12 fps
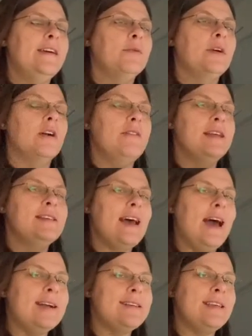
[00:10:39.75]
Went over the
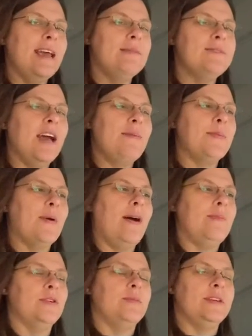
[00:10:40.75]
exact same type of
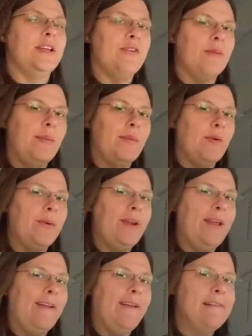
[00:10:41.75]
problem. Can you remember what we
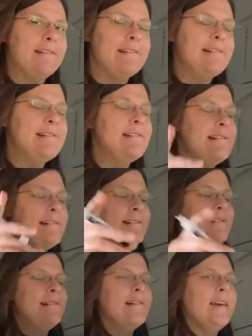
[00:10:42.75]
did?
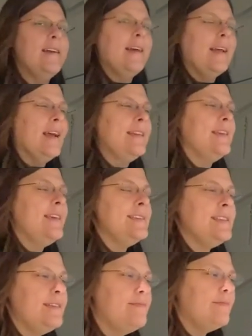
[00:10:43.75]
All right, I got an
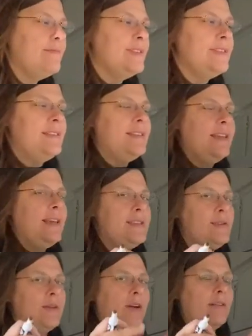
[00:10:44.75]
easy. This is an
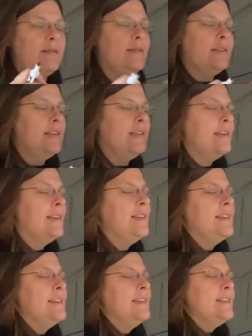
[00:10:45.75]
easy one.
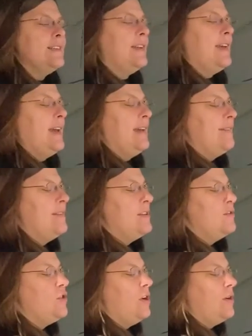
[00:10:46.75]
Okay,
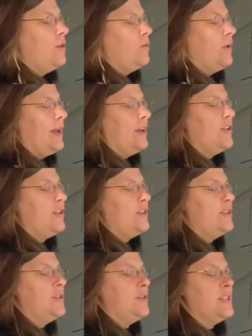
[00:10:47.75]
so what I could
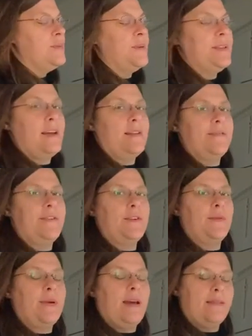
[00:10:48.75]
do is put that in
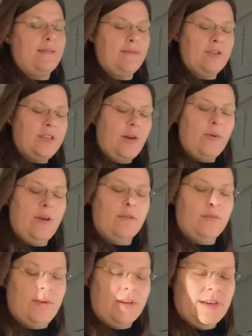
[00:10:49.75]
photo math, which I will,
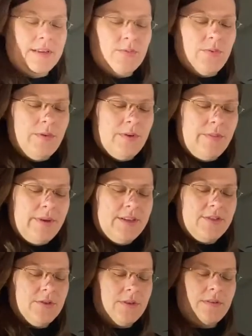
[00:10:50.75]
because we want to make
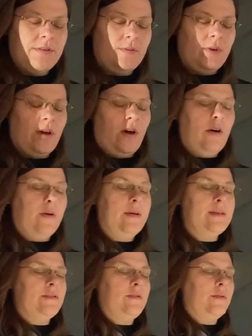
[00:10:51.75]
sure that we
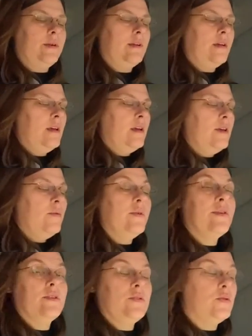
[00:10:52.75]
always do it with
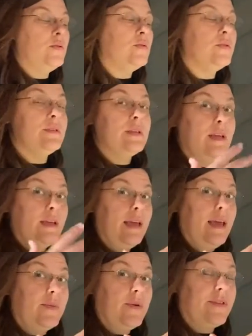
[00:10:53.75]
our tools
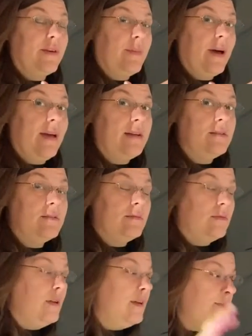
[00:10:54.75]
and with our mind,
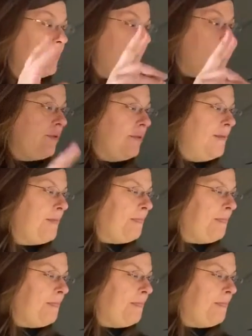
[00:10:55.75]
okay, both.